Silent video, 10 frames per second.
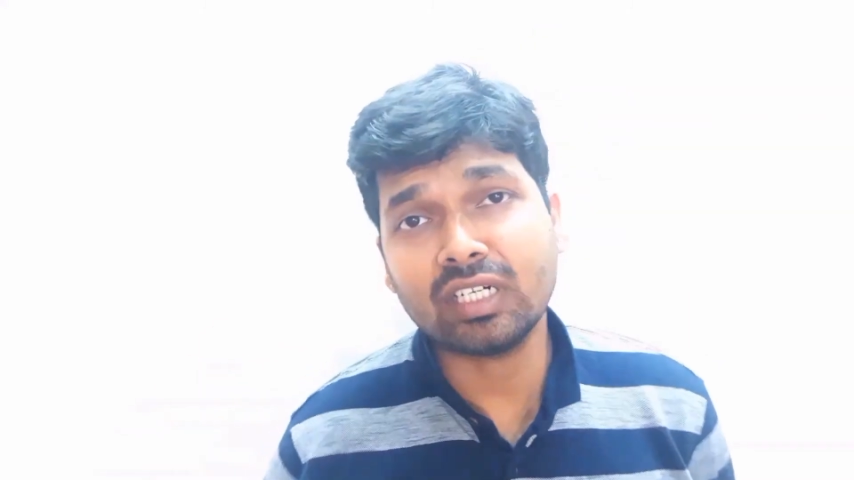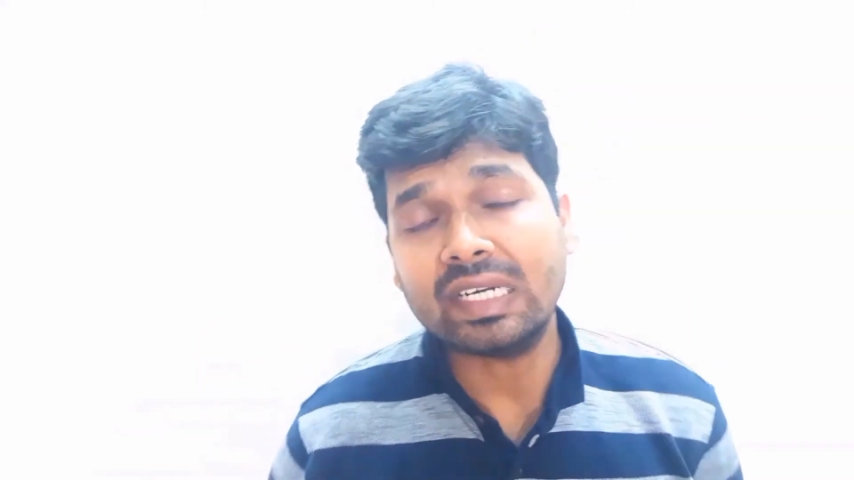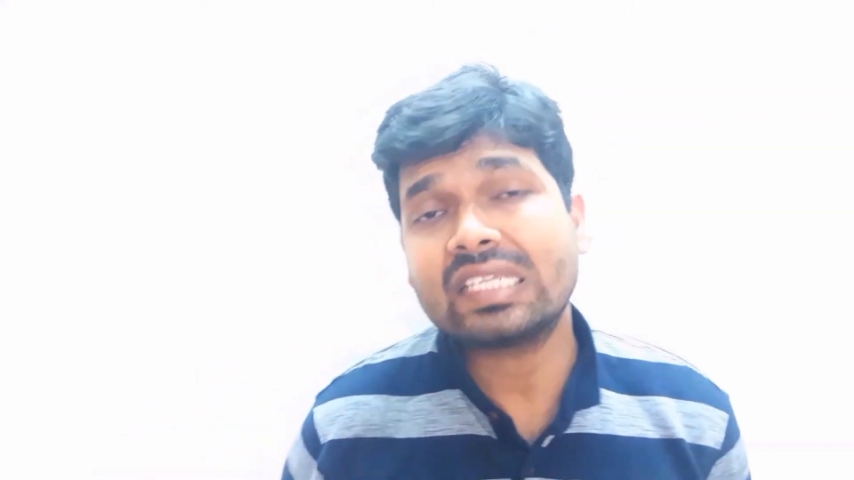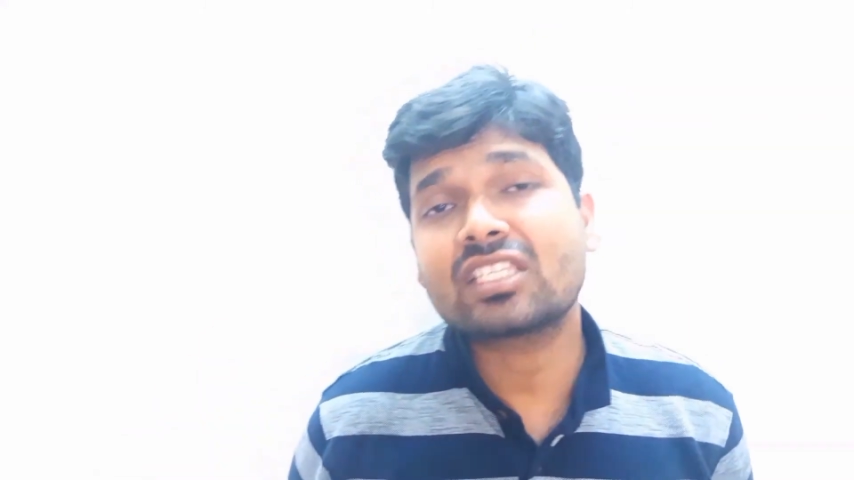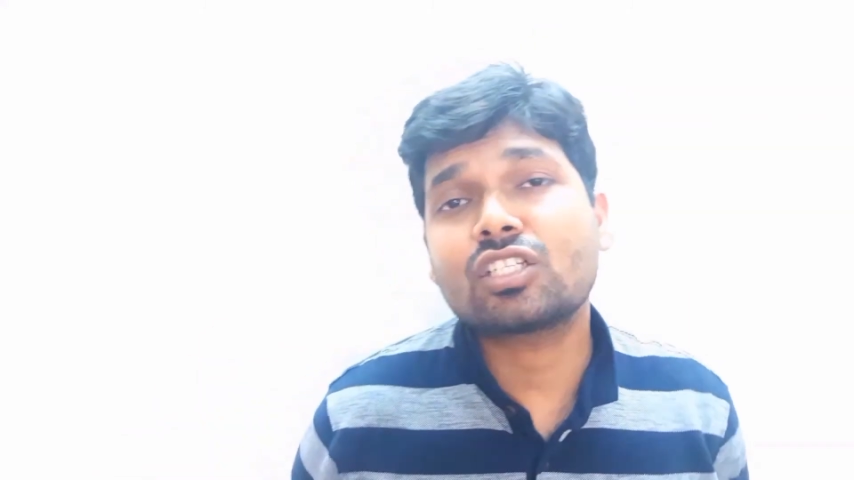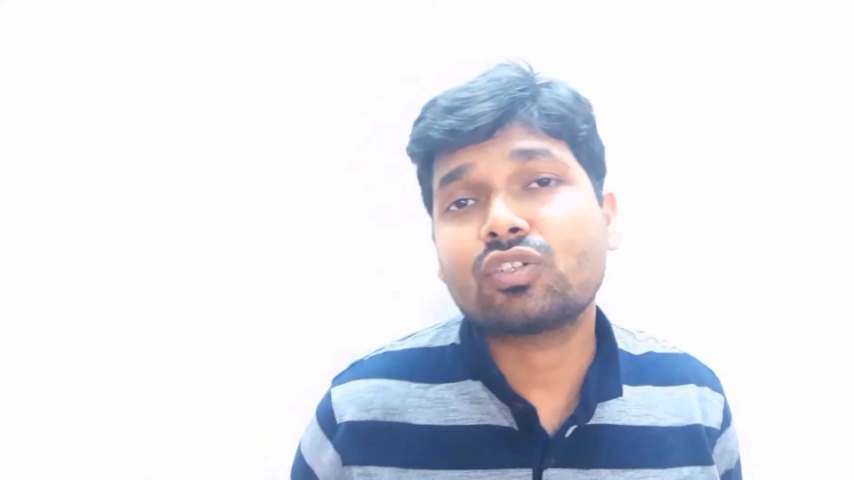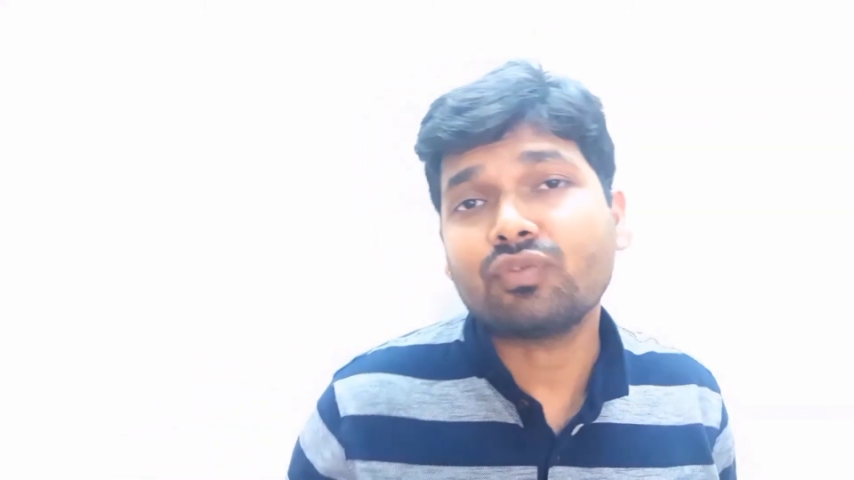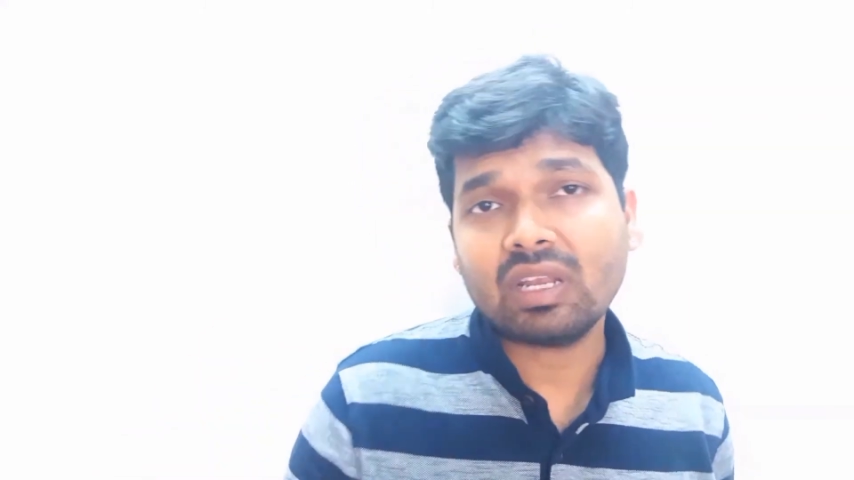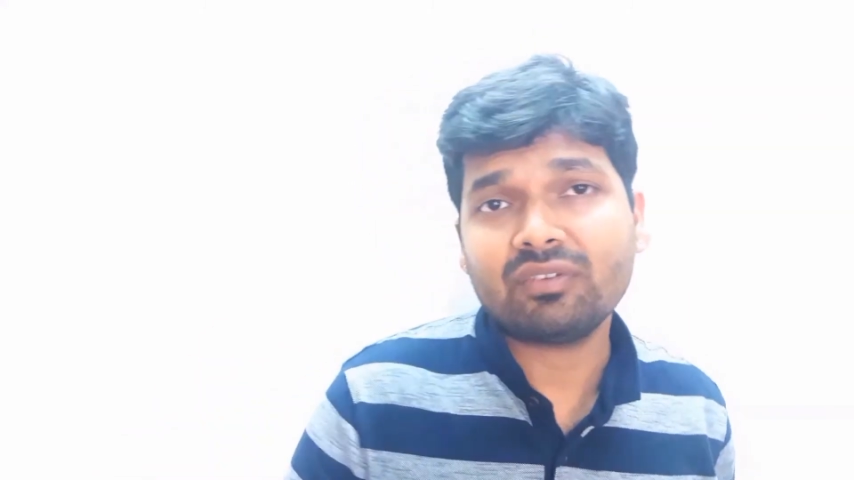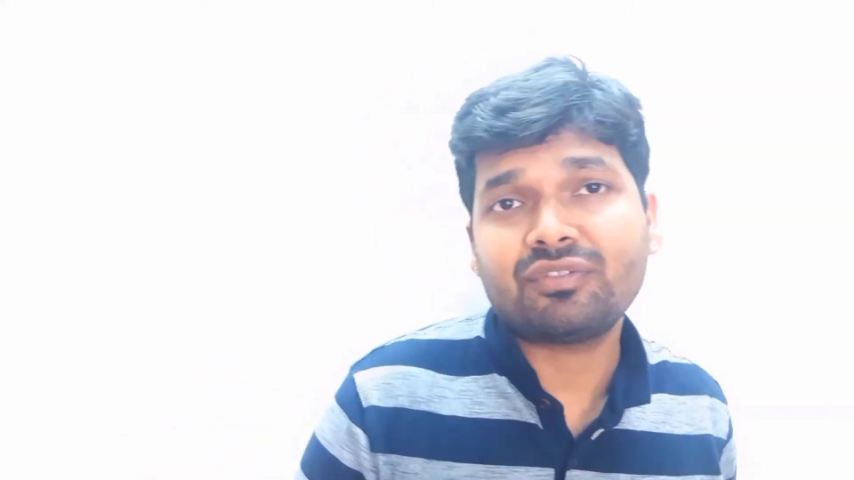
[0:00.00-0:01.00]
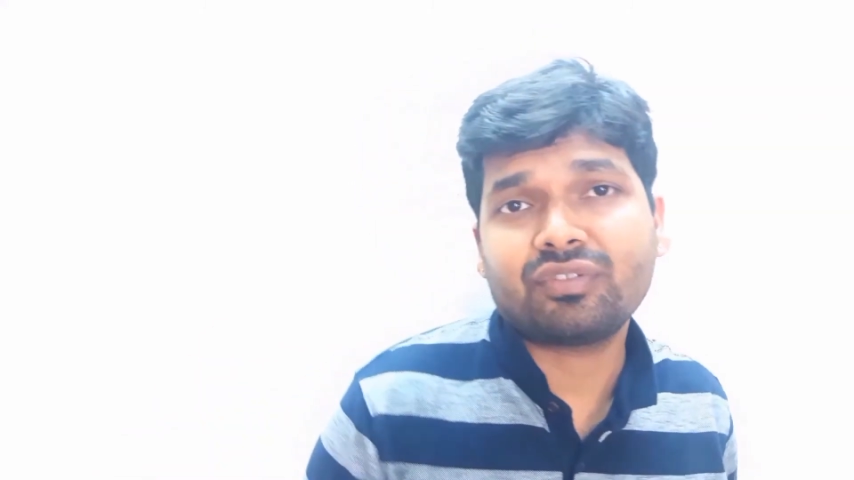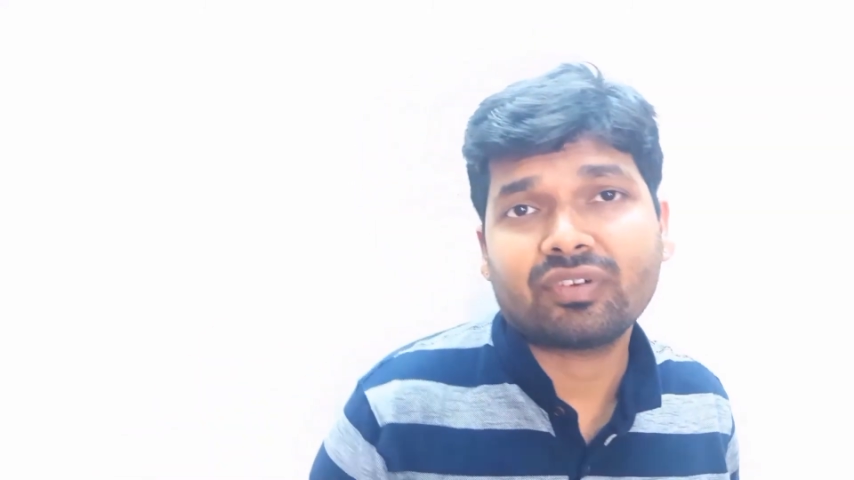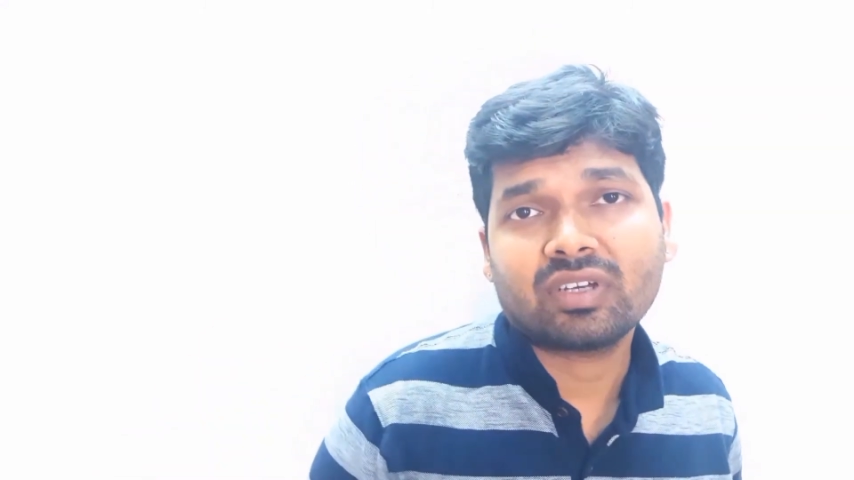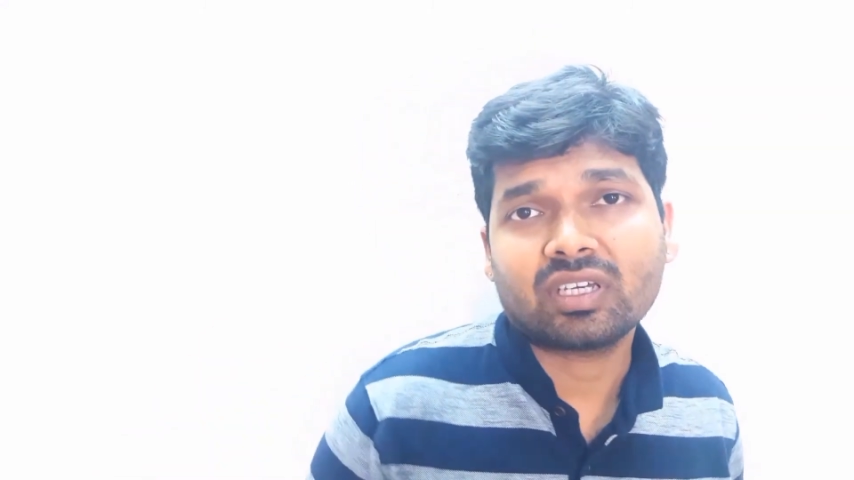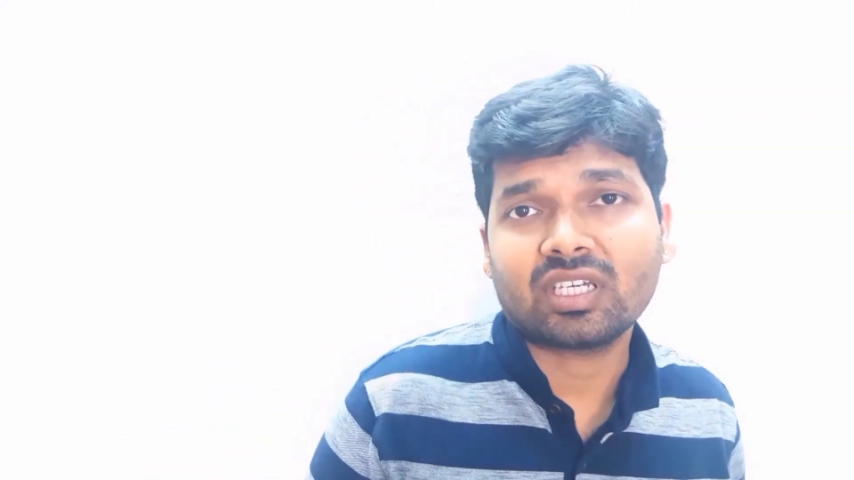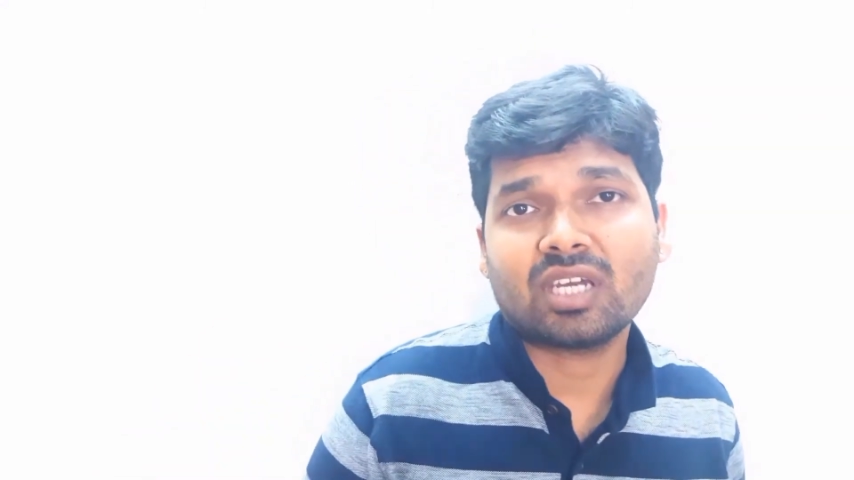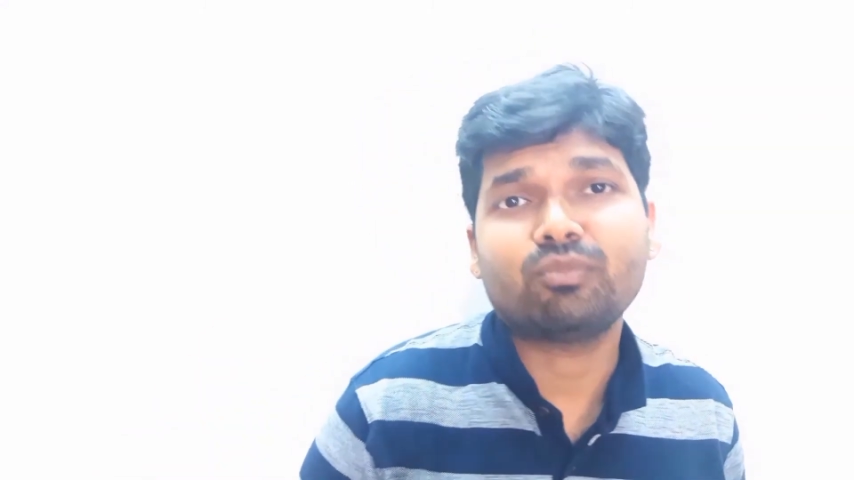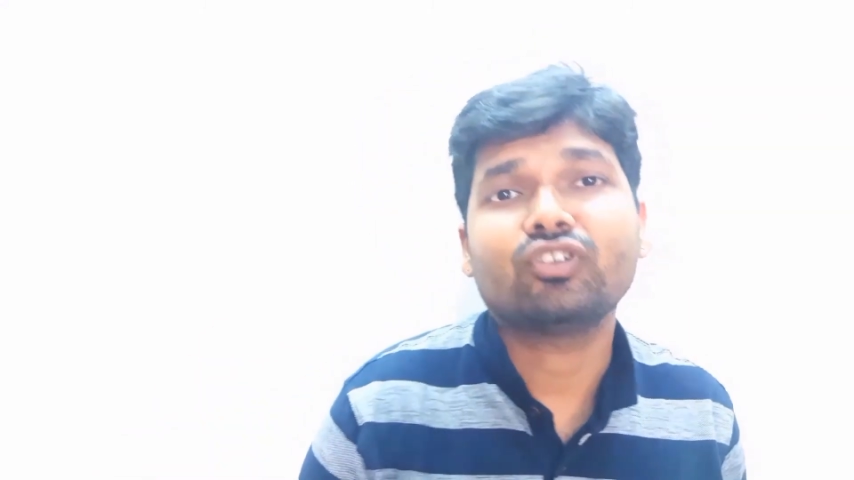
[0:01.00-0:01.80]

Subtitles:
release 12 came